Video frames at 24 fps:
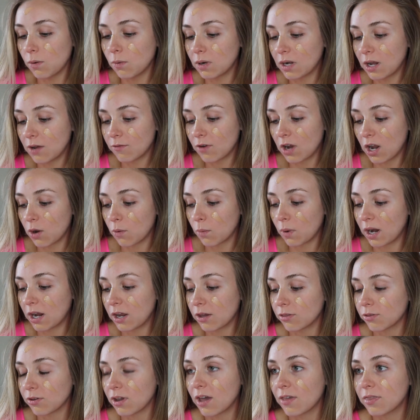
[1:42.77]
whenever I wear
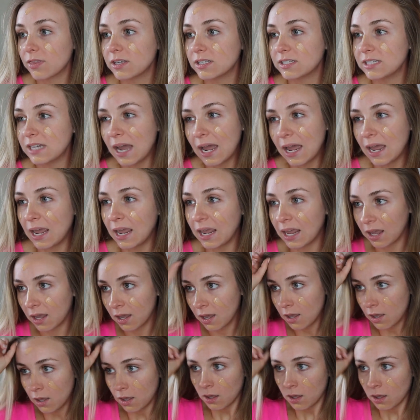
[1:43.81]
it throughout the day.